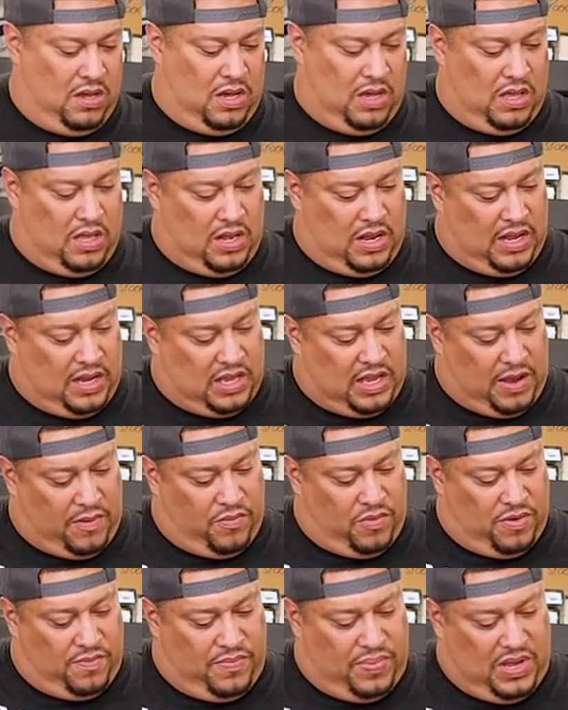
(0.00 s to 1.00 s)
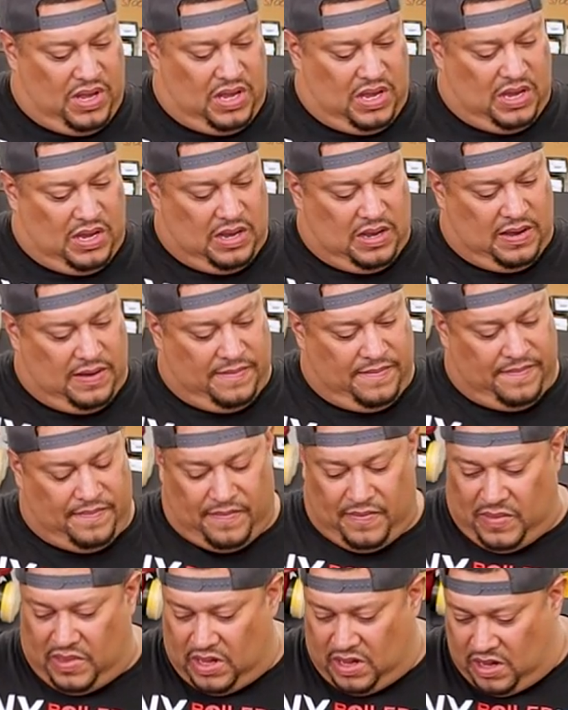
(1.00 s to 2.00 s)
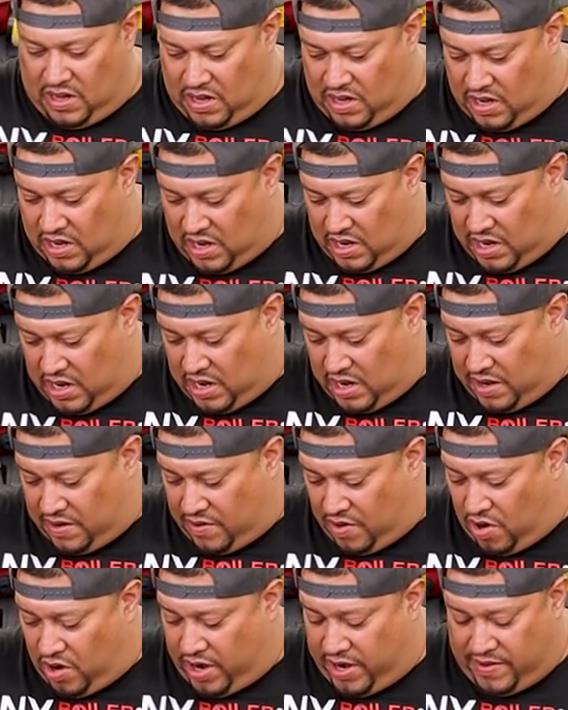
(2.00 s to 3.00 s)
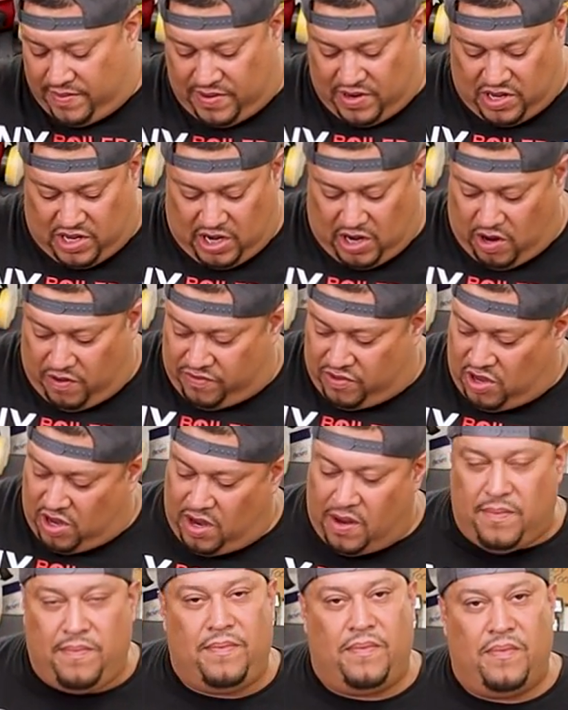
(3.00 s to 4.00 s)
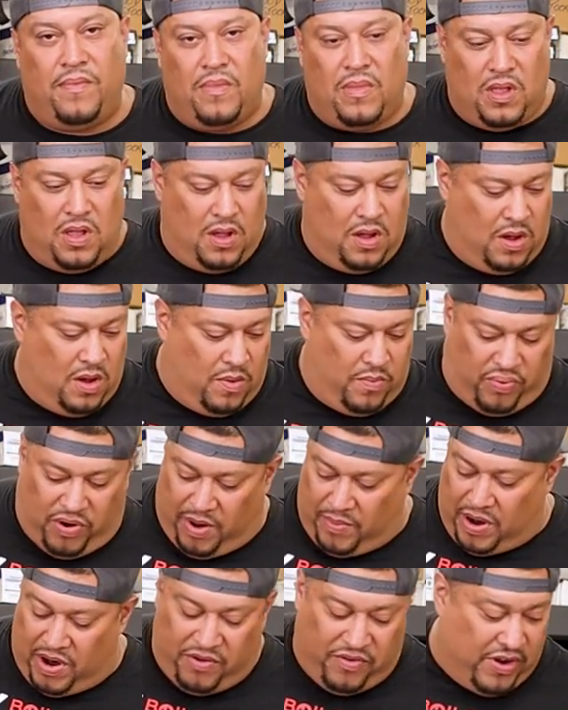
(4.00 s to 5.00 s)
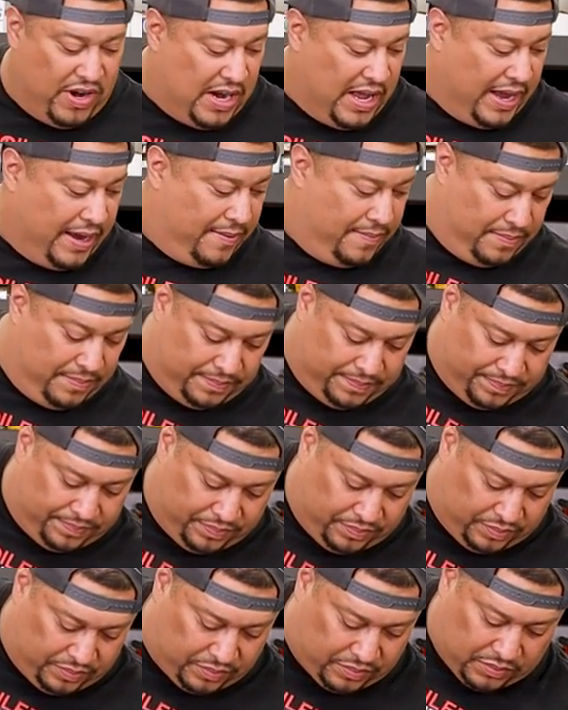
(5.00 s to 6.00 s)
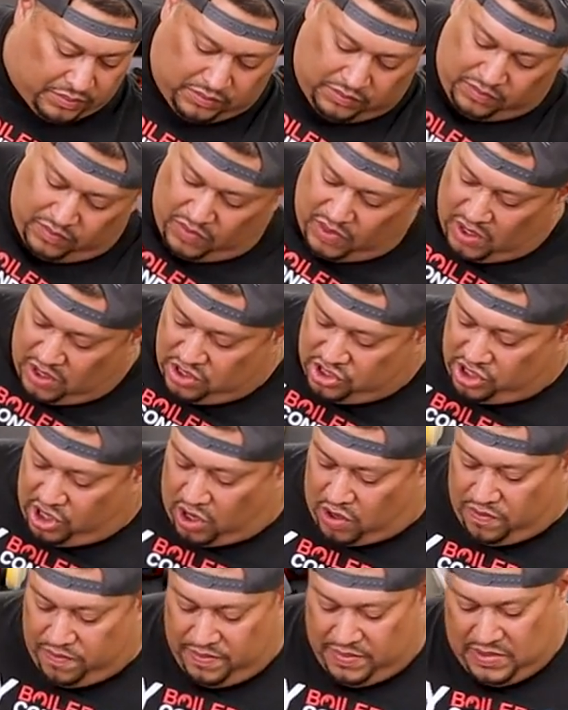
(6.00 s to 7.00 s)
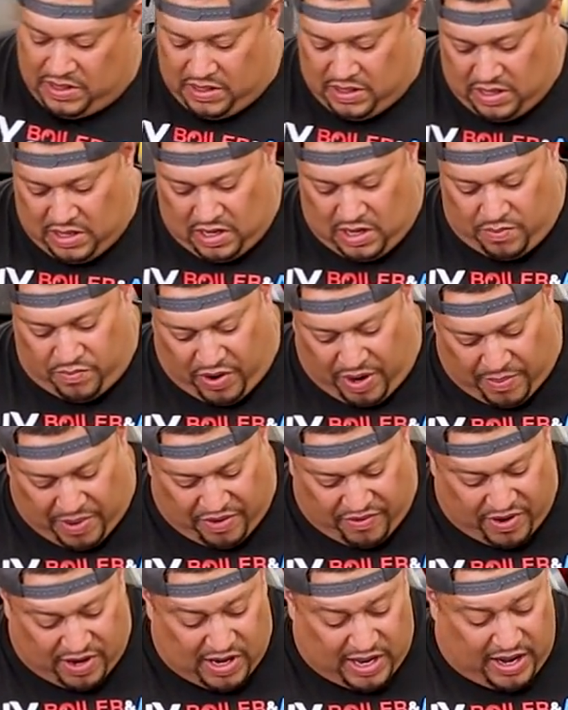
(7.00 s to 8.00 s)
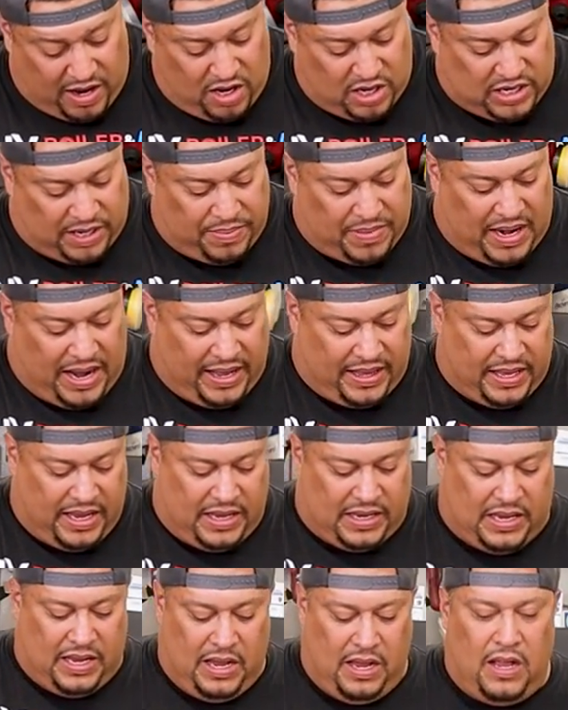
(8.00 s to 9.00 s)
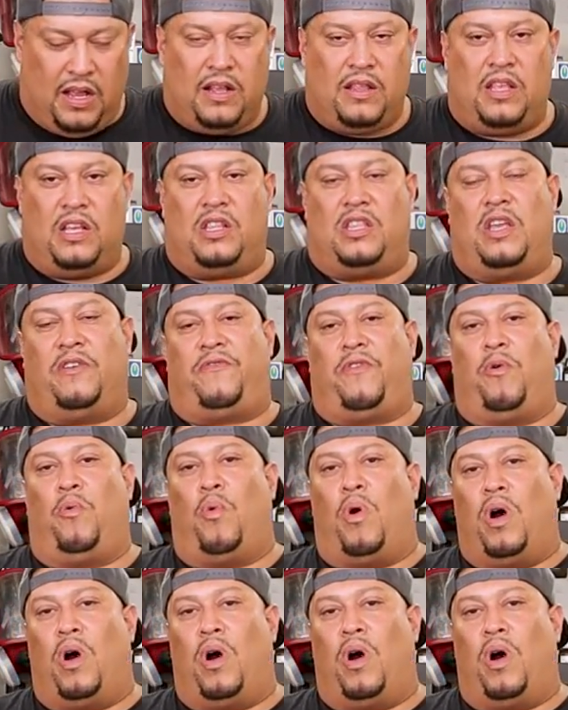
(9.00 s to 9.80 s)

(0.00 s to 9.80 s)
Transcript: and the next step would be uh, all right, let's take off the primary relay. So primary relay looks something like this. There's different